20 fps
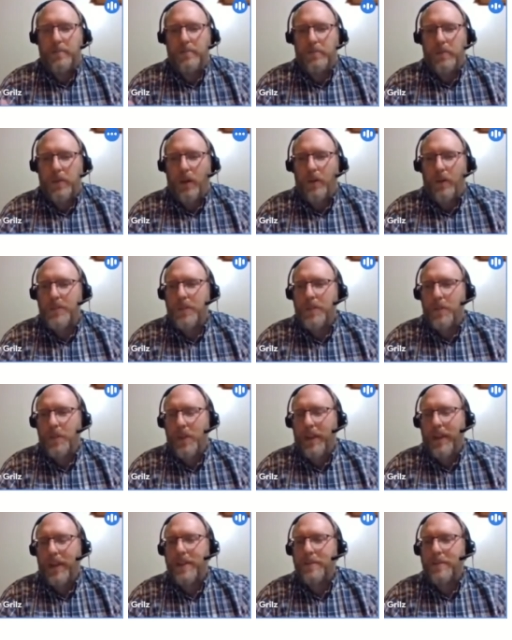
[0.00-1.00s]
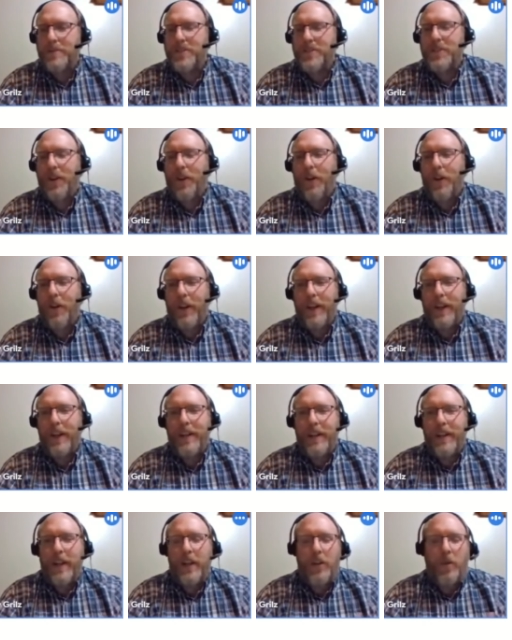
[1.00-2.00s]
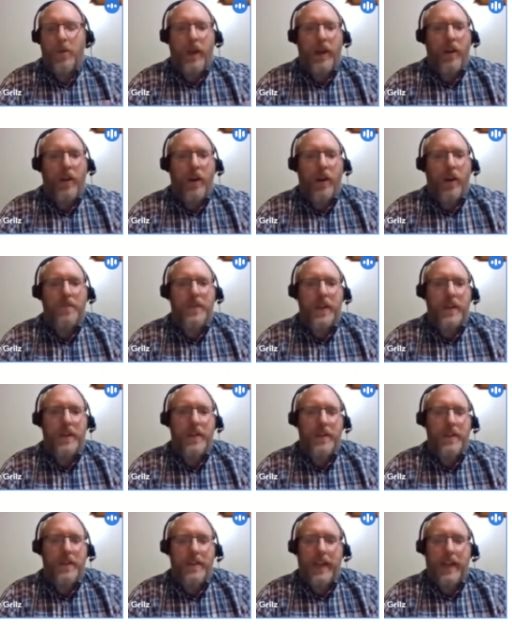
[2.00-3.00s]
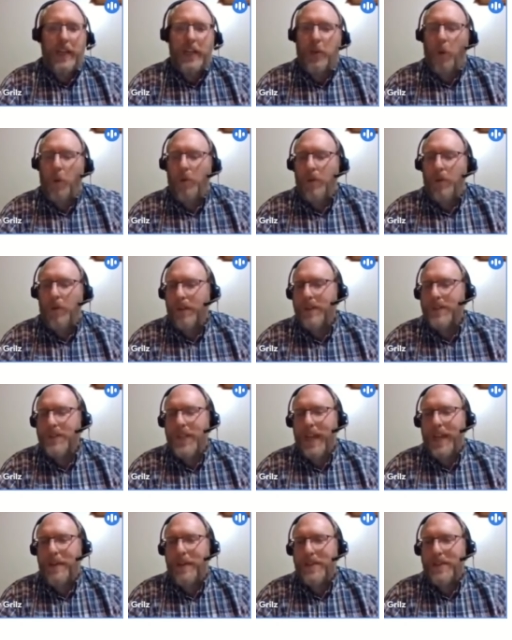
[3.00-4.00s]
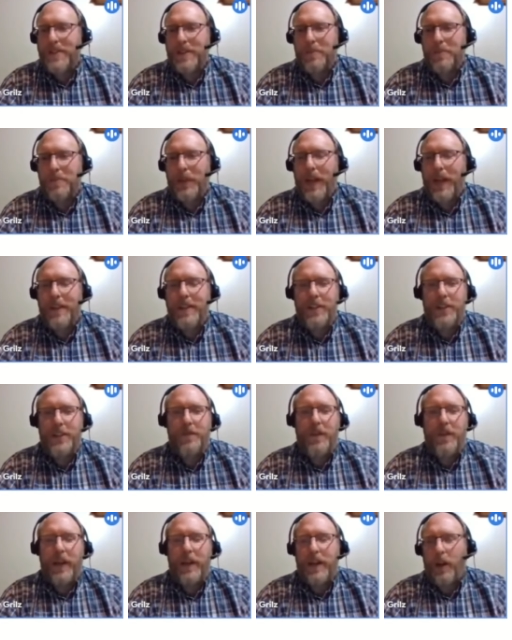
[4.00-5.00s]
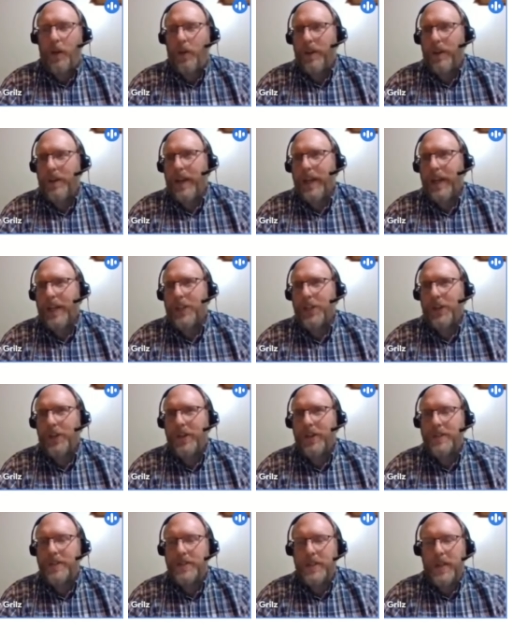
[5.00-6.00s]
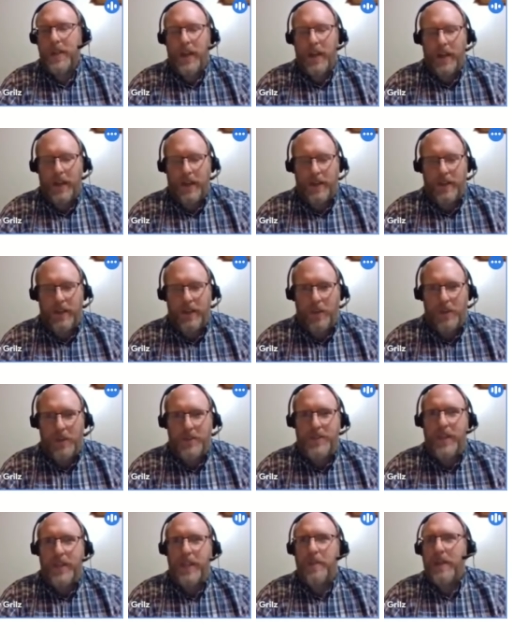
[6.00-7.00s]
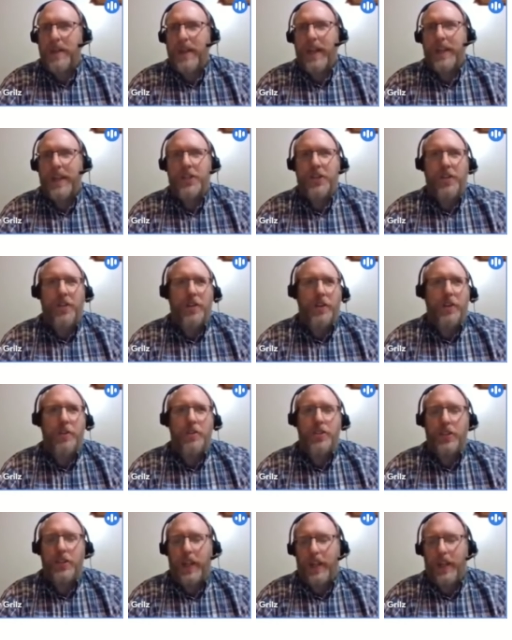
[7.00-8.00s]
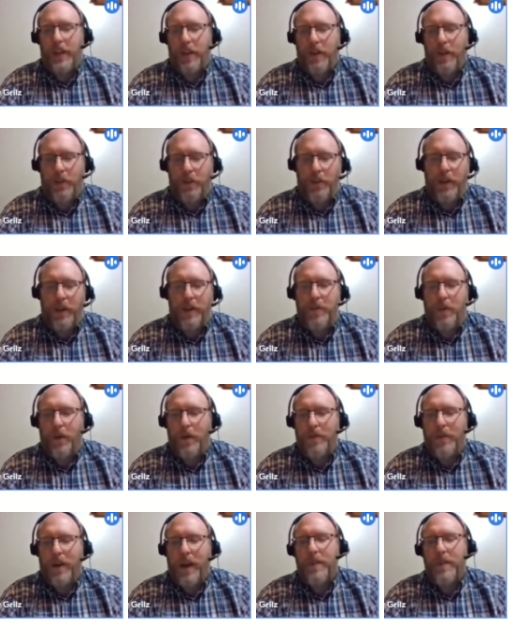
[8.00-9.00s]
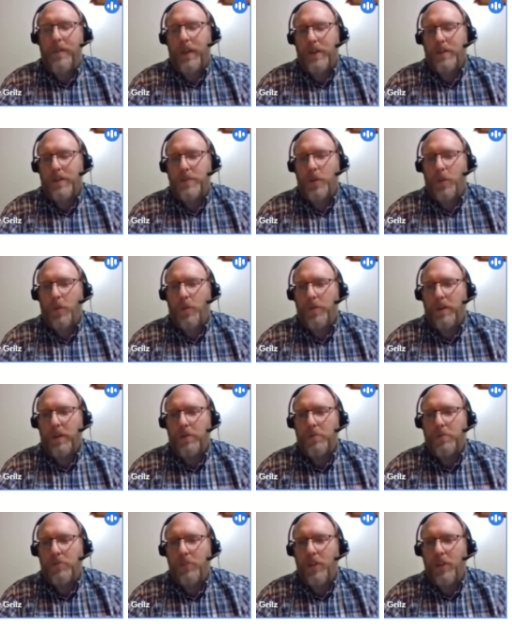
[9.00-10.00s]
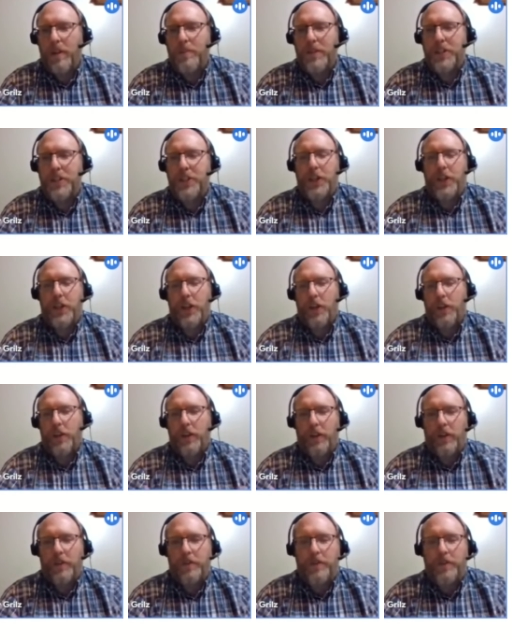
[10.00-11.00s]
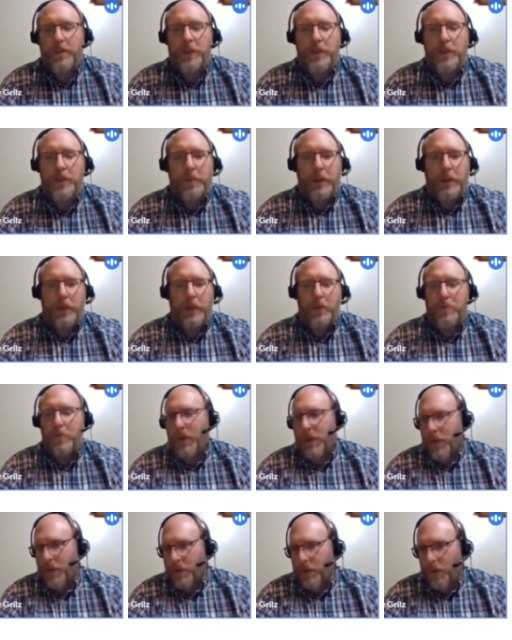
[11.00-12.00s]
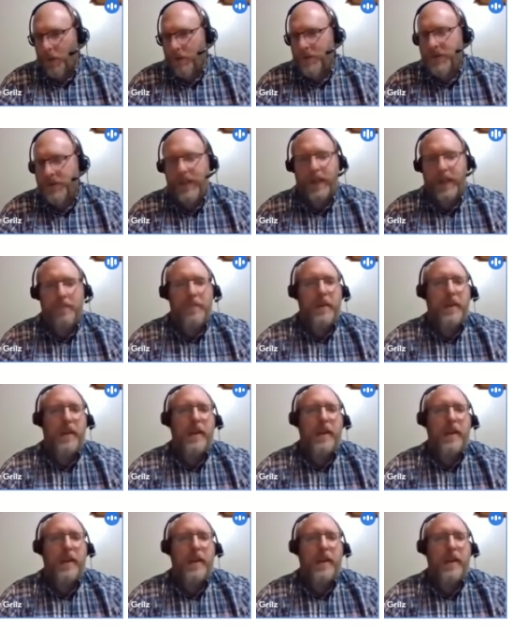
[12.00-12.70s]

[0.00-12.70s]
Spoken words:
Also, when you get them started, quite often they don't look the same as the plant that you find out in nature, because when you see them in nature, they're usually 3, 4, 5 years old. They're really mature. They're in full bloom when you notice them.